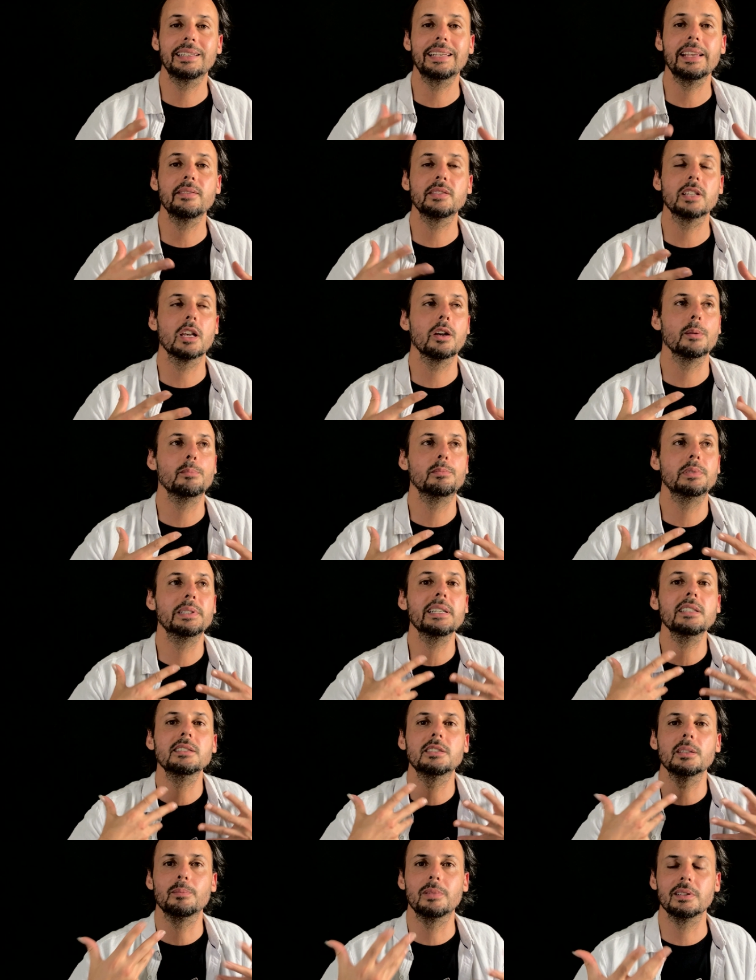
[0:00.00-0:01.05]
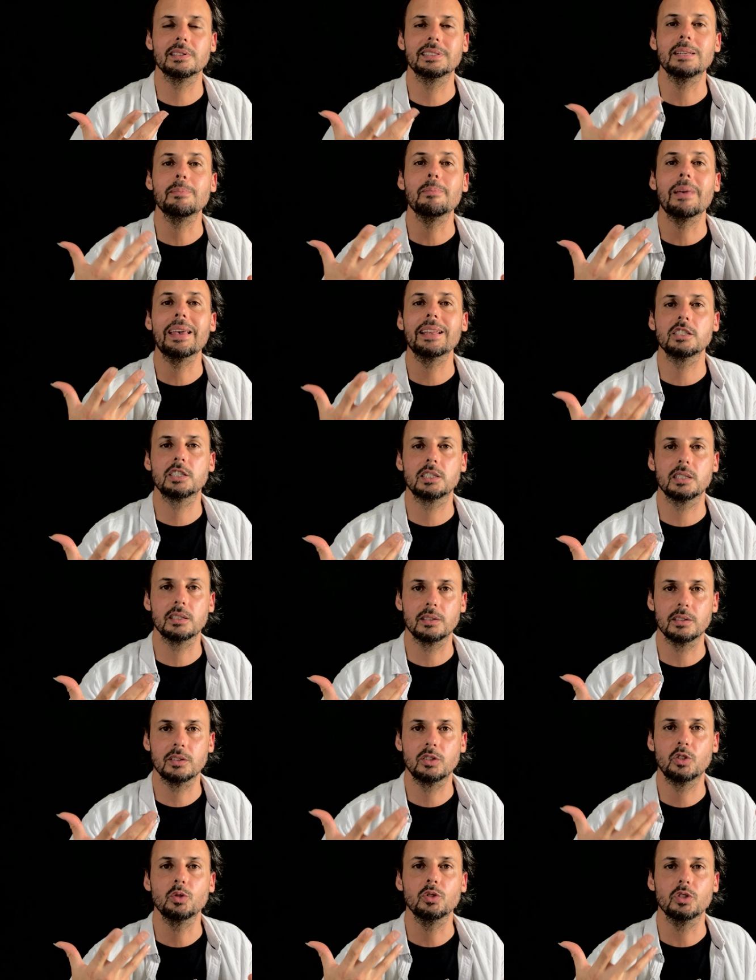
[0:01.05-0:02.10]
gives a breathable
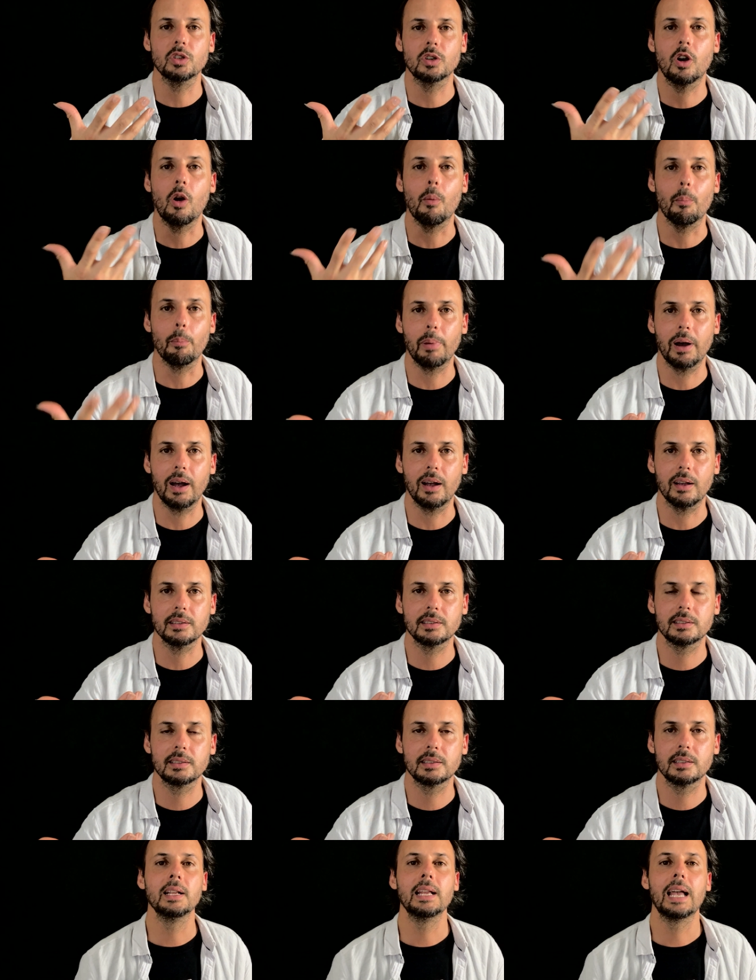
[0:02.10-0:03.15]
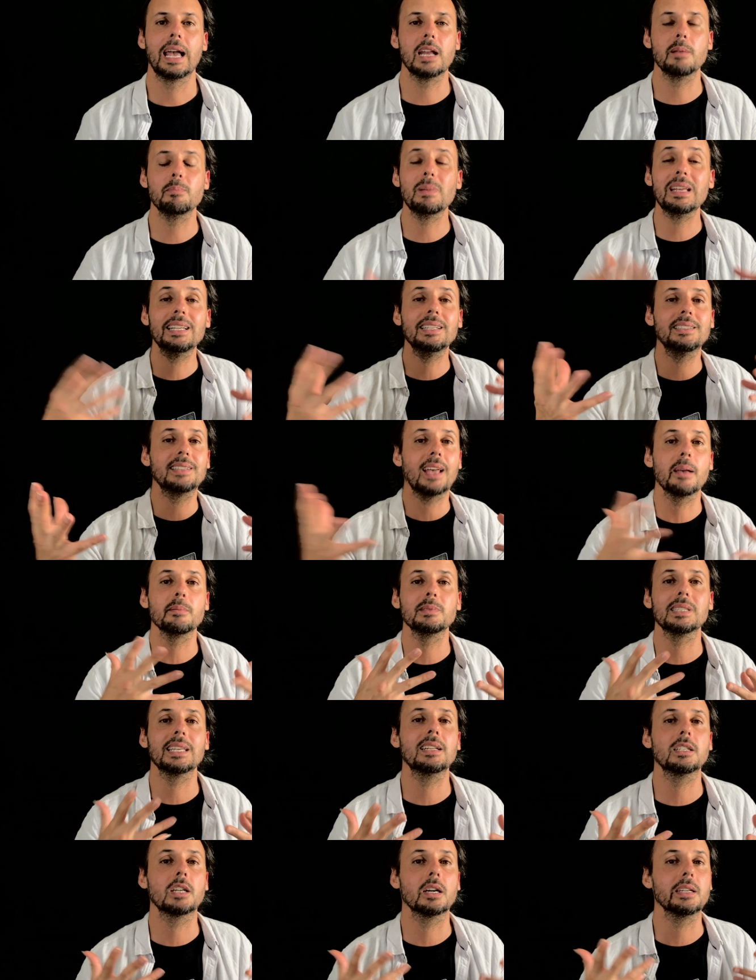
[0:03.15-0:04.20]
dimension to the compass. and many times
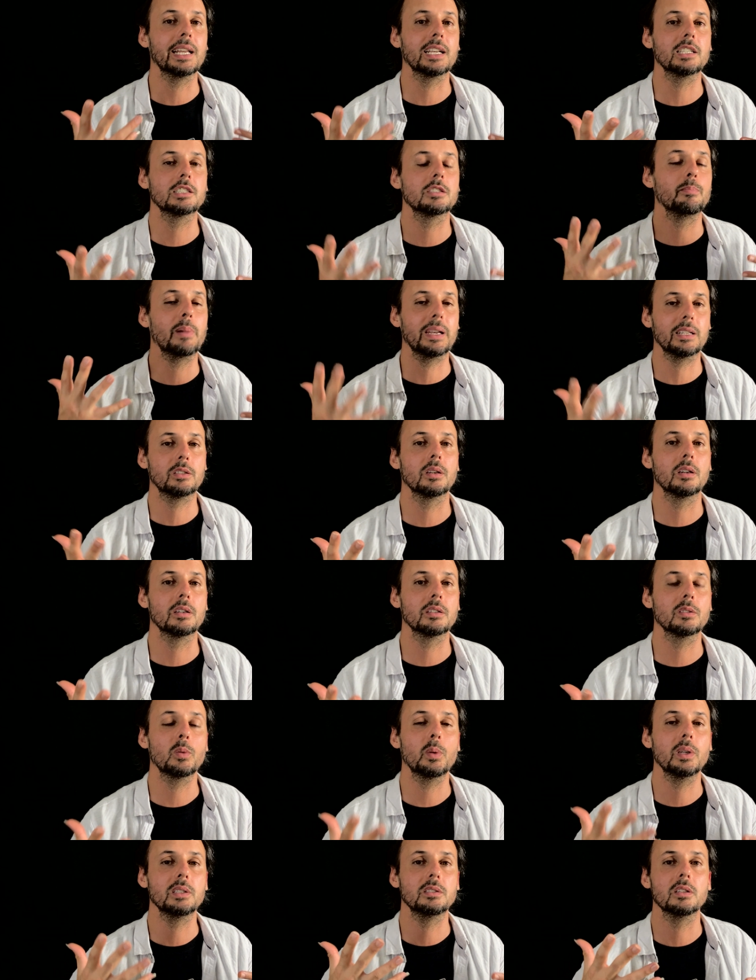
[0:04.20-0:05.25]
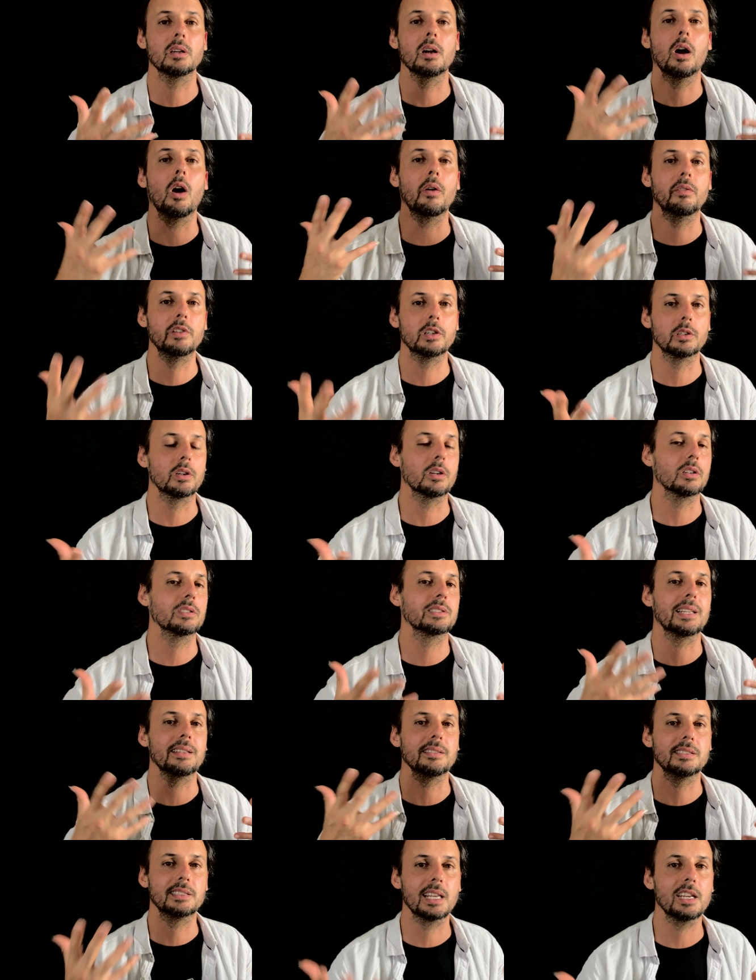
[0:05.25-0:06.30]
it connects better with the overall
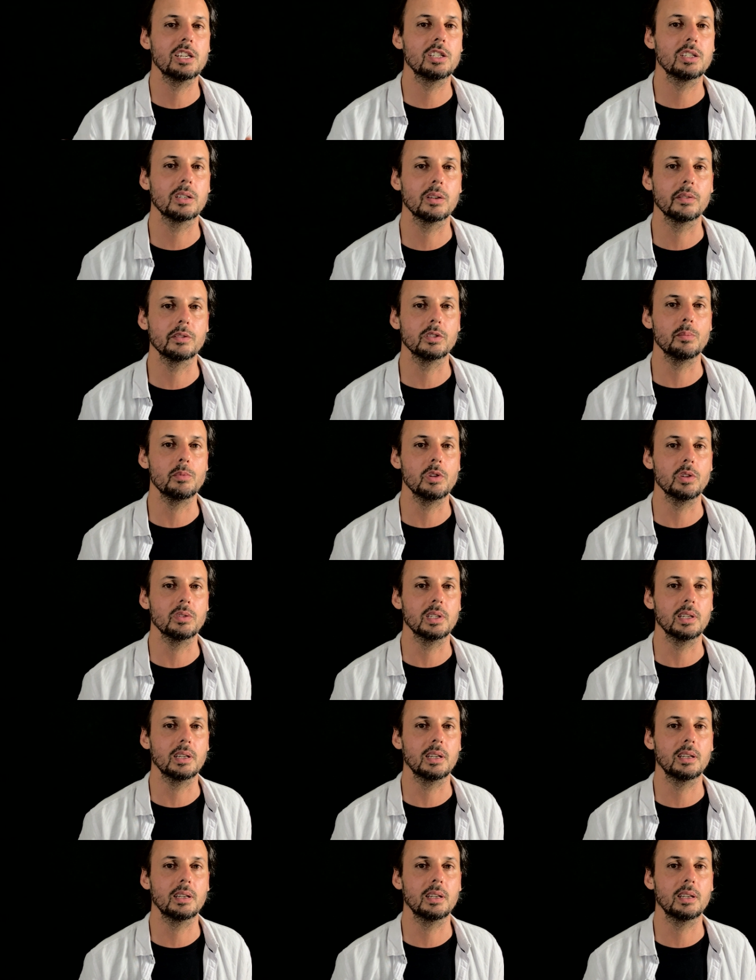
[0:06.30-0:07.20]
sensation of the music.